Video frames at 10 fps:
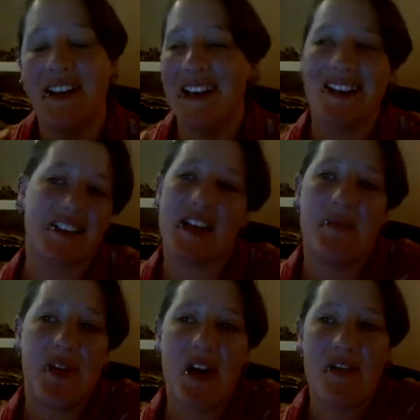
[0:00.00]
Because
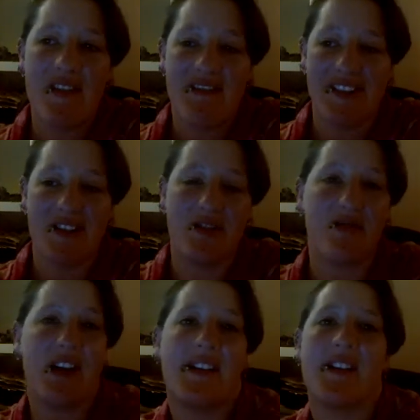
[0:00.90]
I'm not a very good
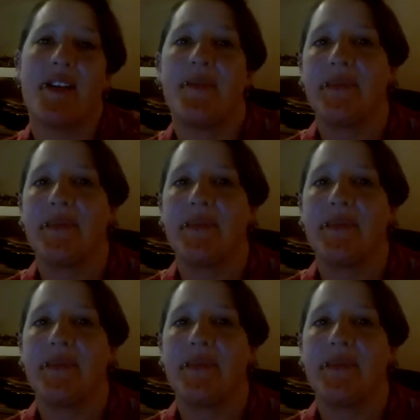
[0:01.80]
runner.